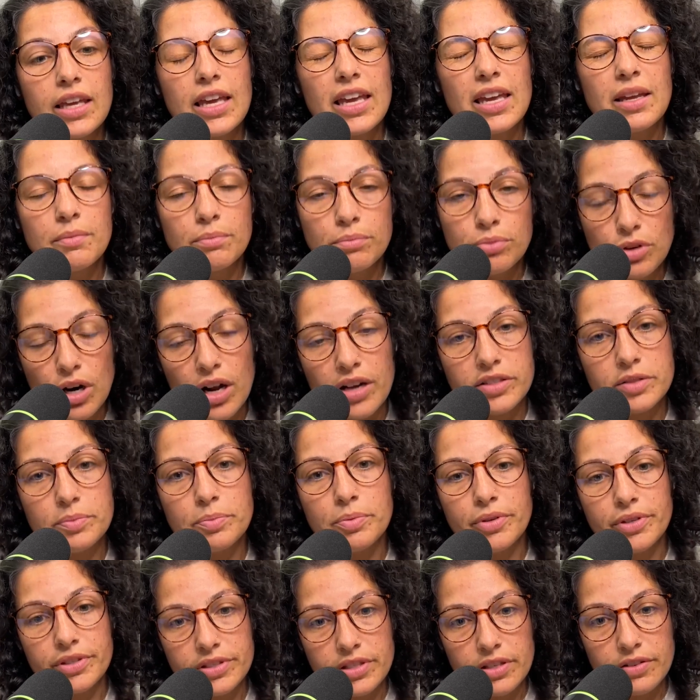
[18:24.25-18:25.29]
in
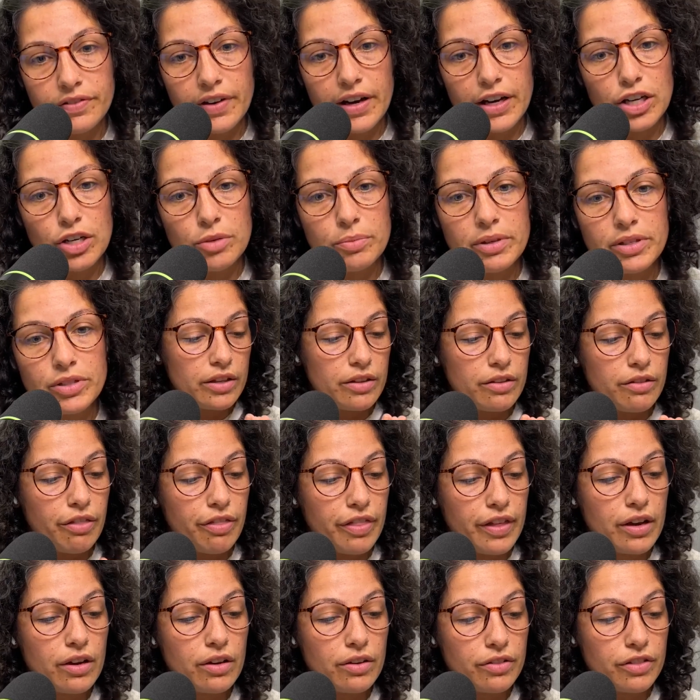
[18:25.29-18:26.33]
prosperous environments.
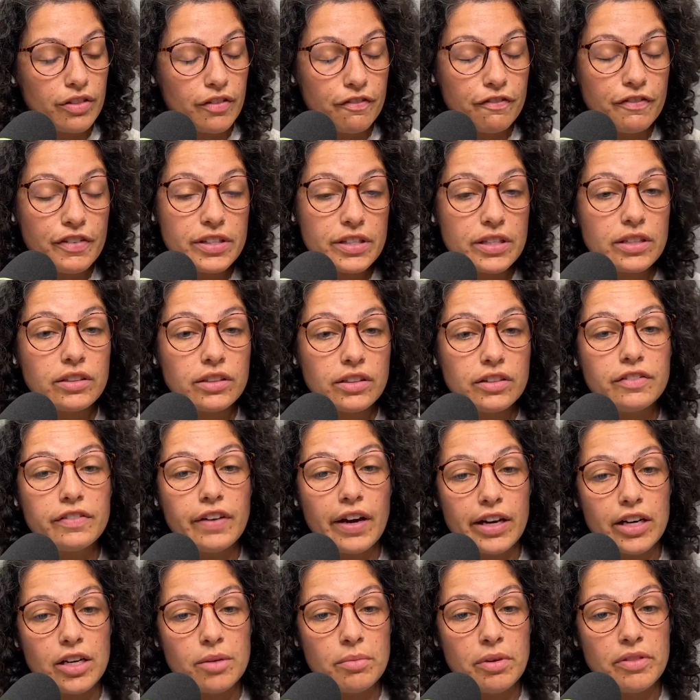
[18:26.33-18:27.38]
The physical
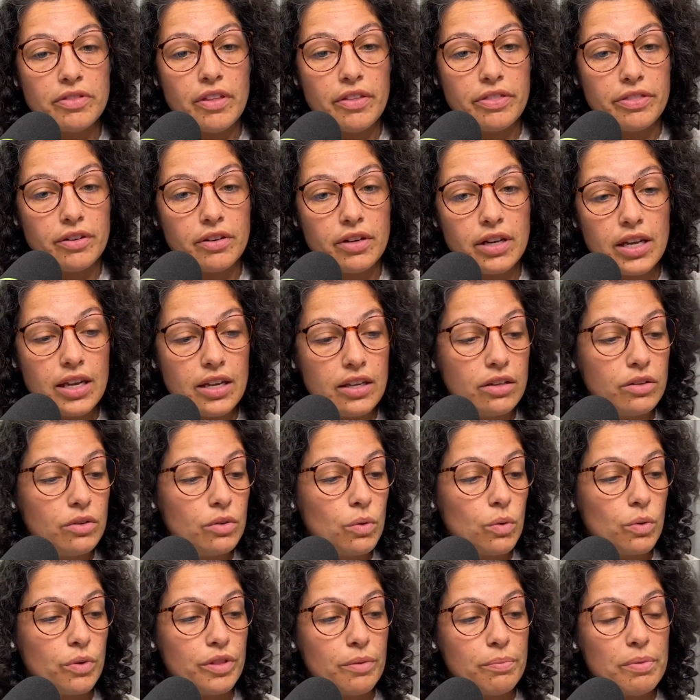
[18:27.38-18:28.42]
environment that they're in
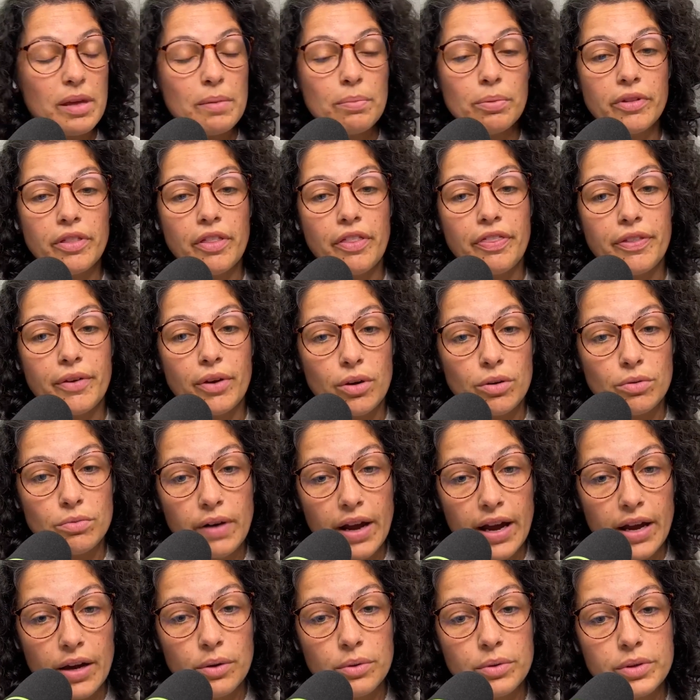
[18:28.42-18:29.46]
or the people that they're
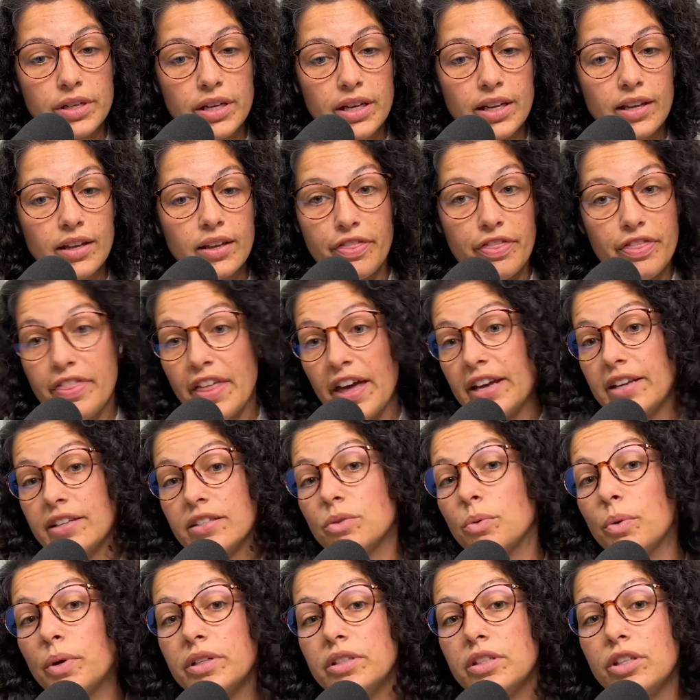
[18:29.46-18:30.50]
around, that is
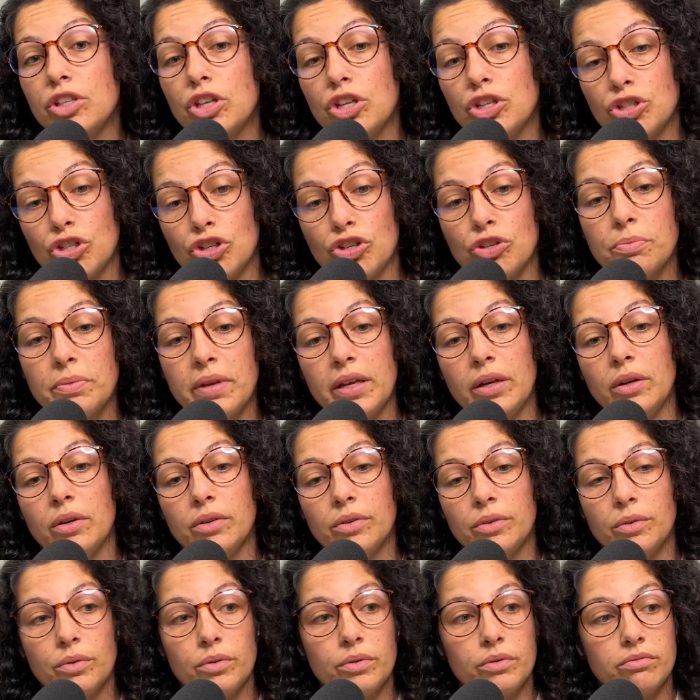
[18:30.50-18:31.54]
going to determine,
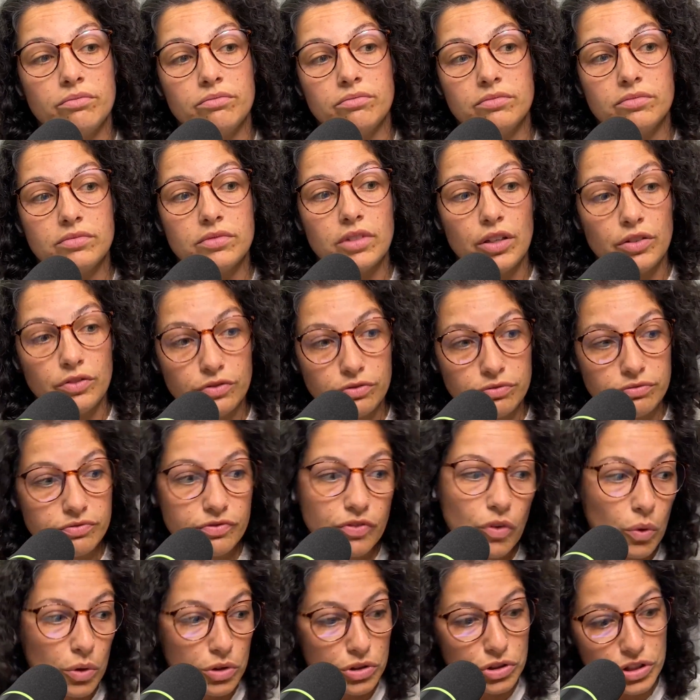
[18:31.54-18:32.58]

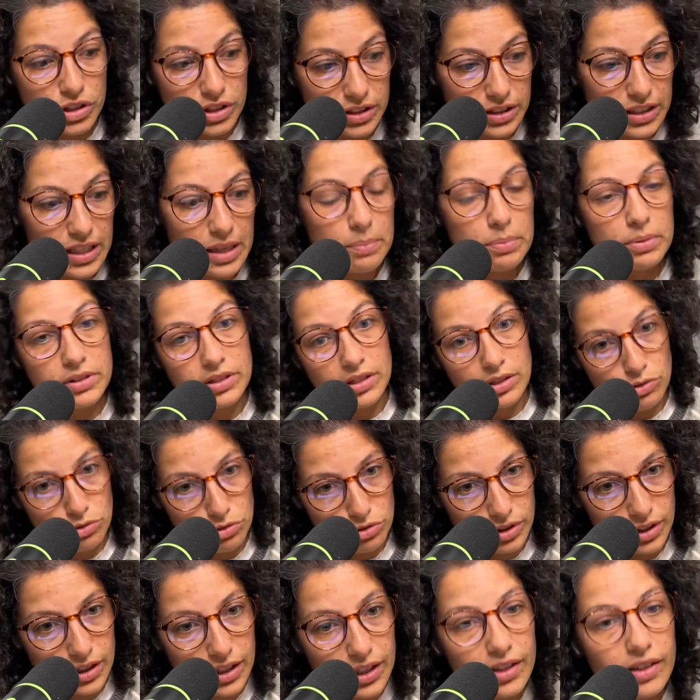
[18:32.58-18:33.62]
unfortunately,
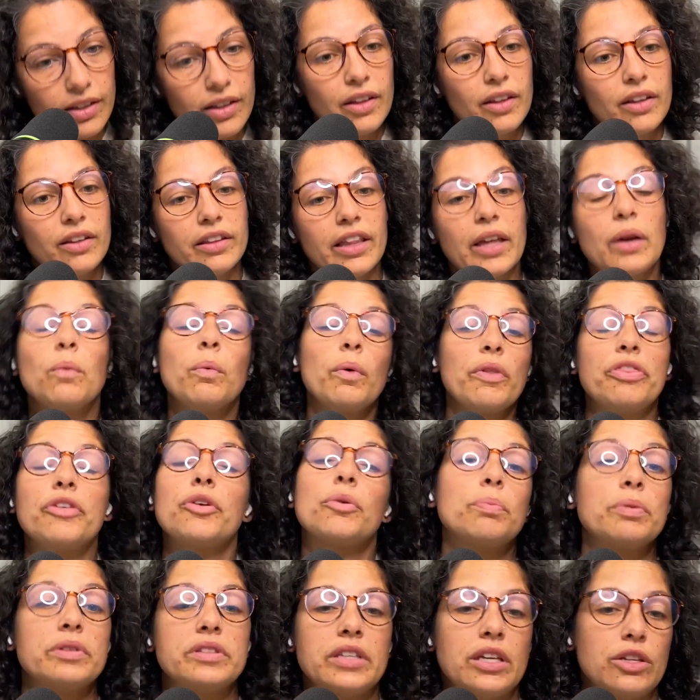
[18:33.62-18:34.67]
potentially, like what their
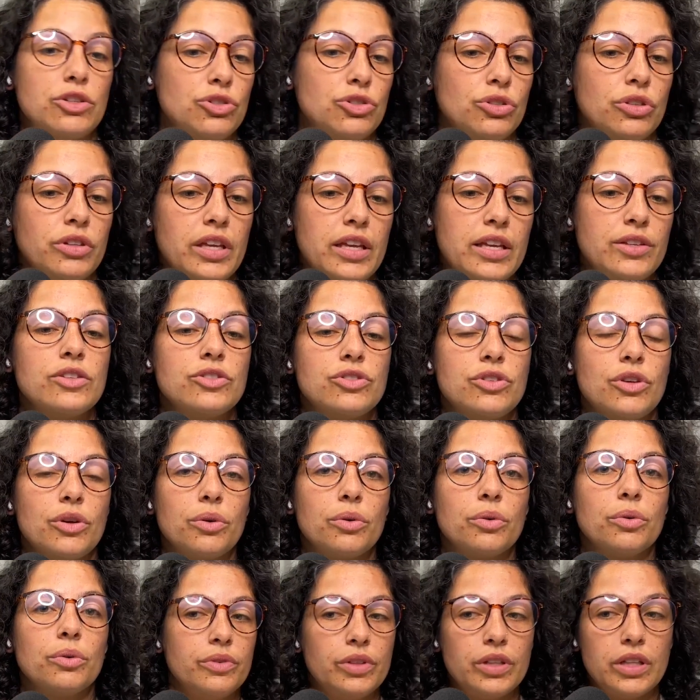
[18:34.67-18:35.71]
potential is.
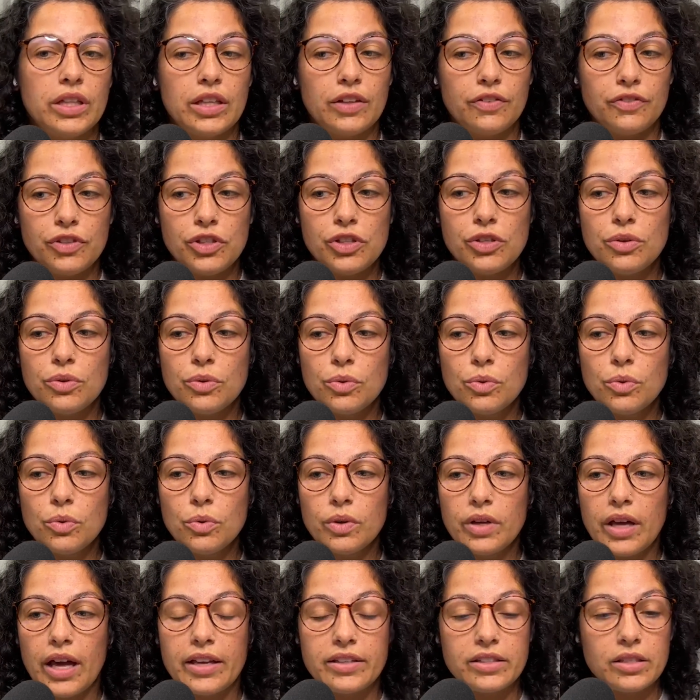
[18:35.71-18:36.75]
So if you,
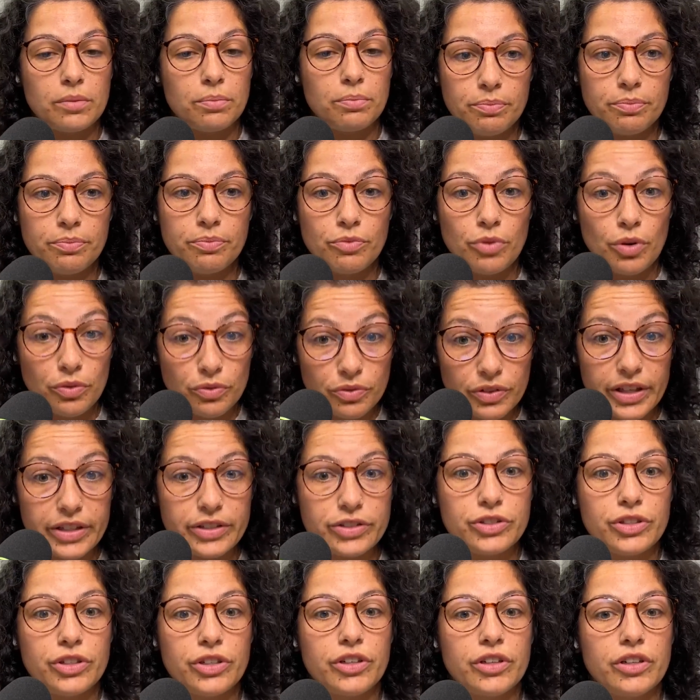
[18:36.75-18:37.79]
as a
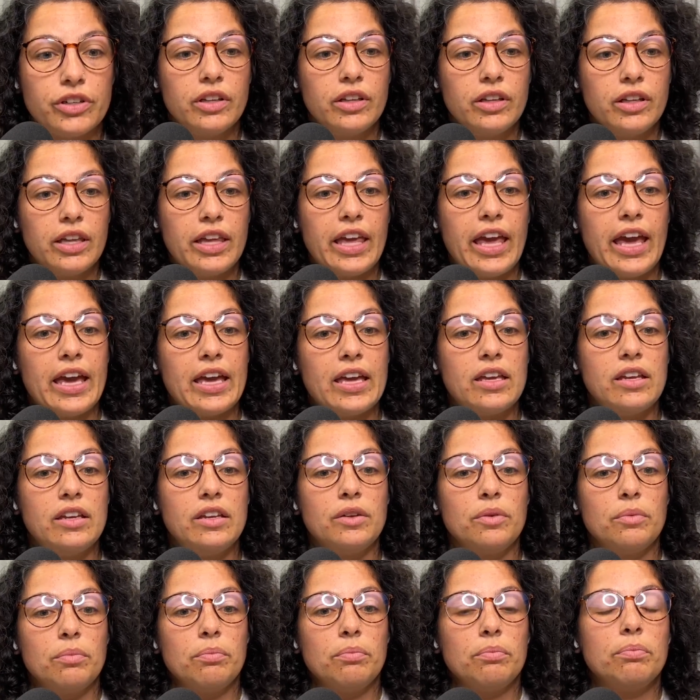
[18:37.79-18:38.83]
reflector, can
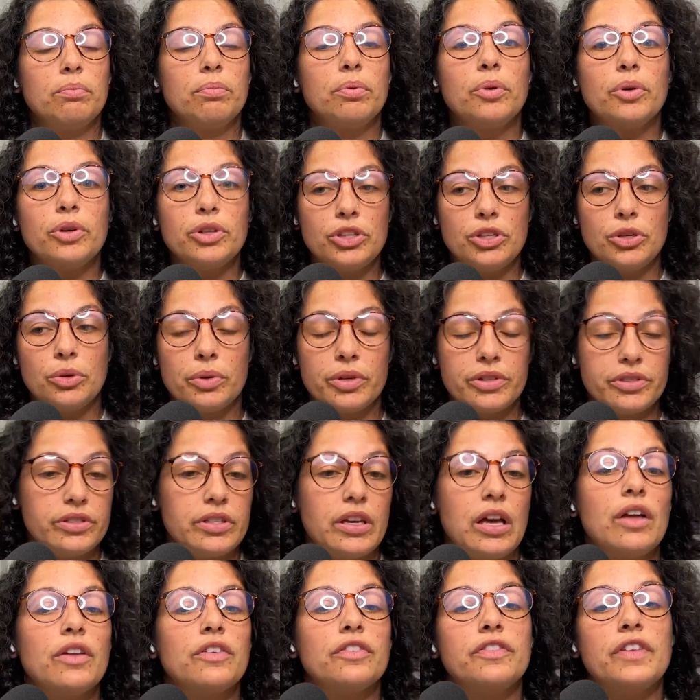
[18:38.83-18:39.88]
put
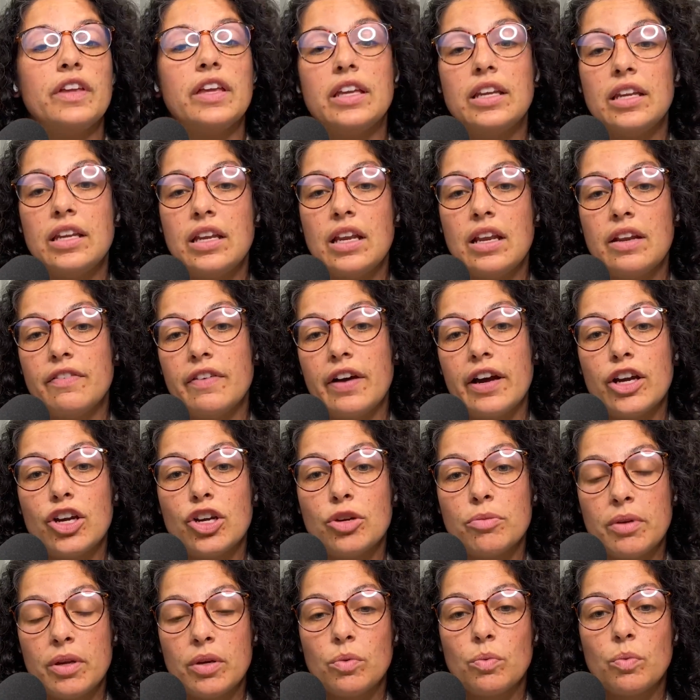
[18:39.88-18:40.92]
yourself in an
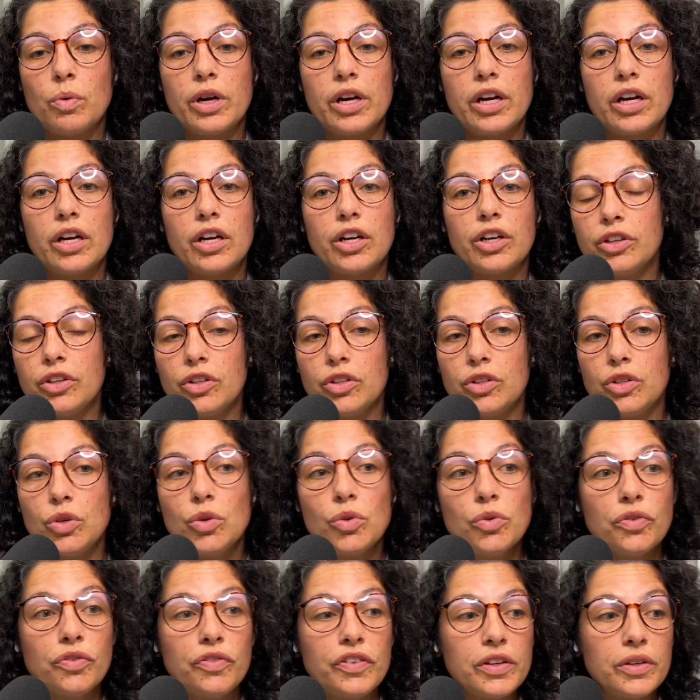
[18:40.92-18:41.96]
environment where you
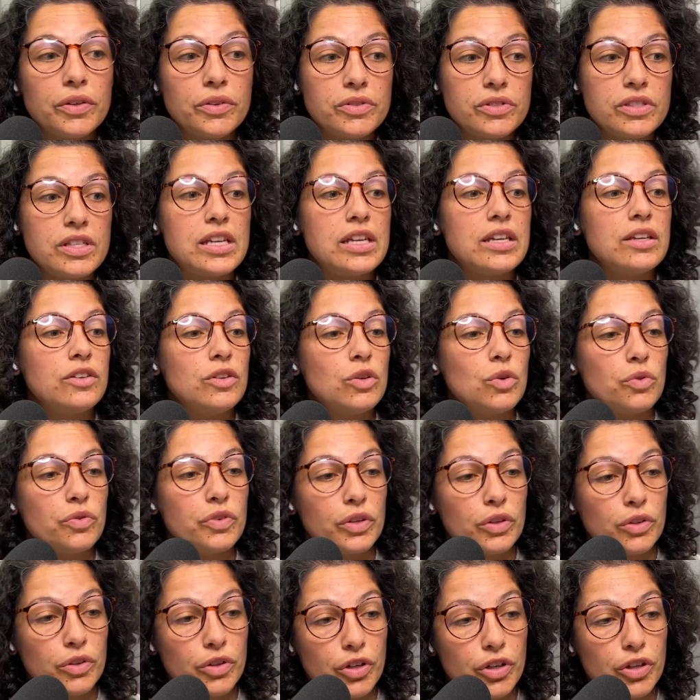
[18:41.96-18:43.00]
feel seen, you feel
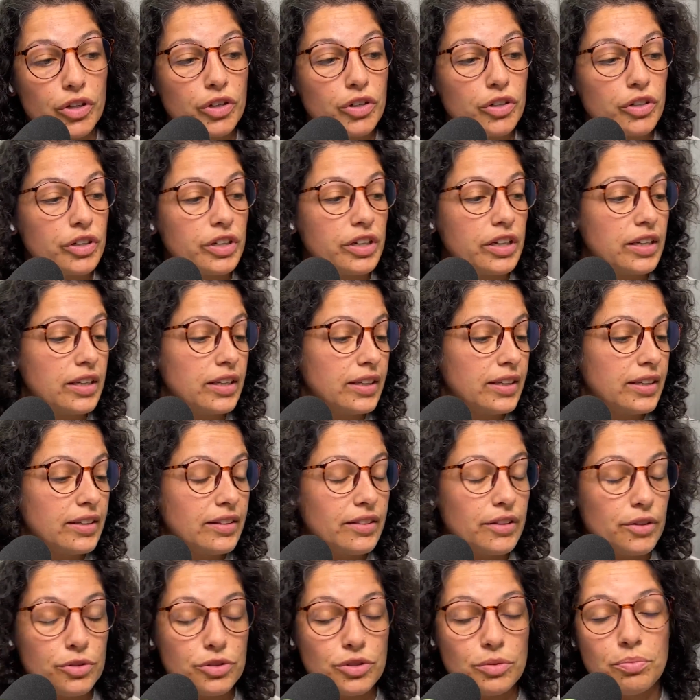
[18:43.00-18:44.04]
heard,
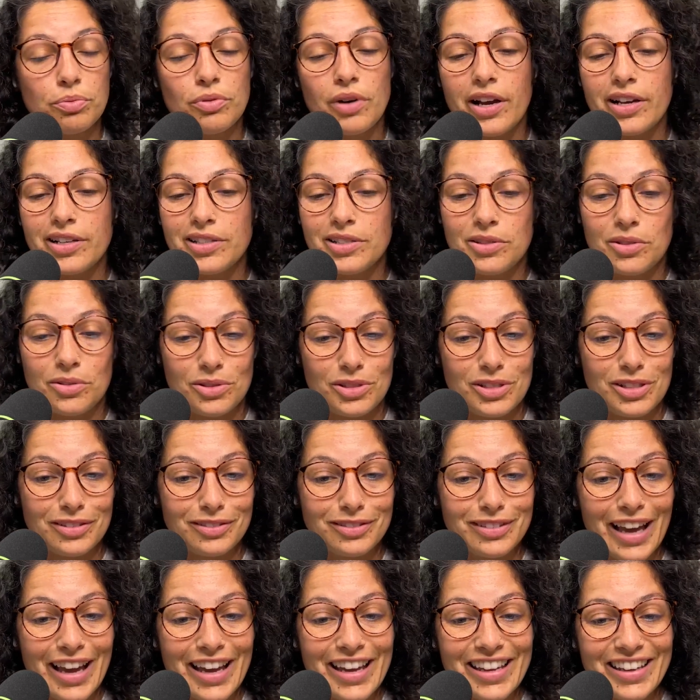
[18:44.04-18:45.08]
there's surprise, there's
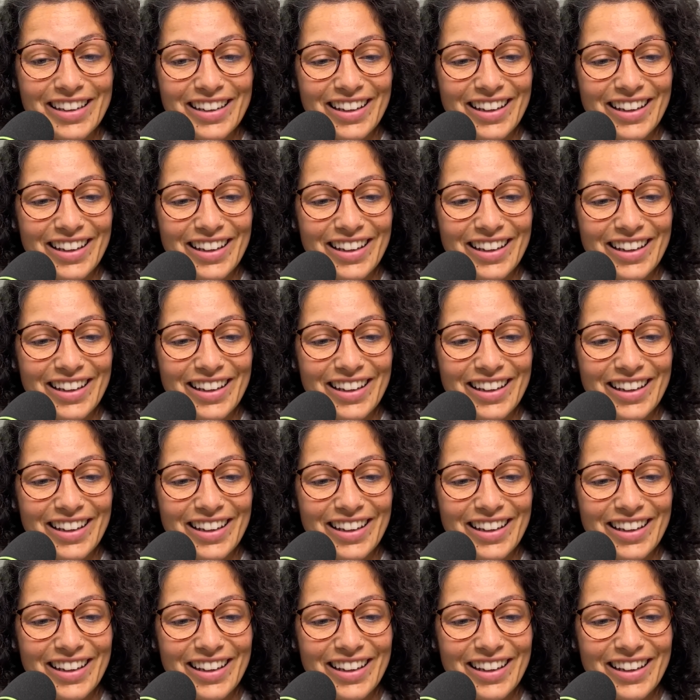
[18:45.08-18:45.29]
delight,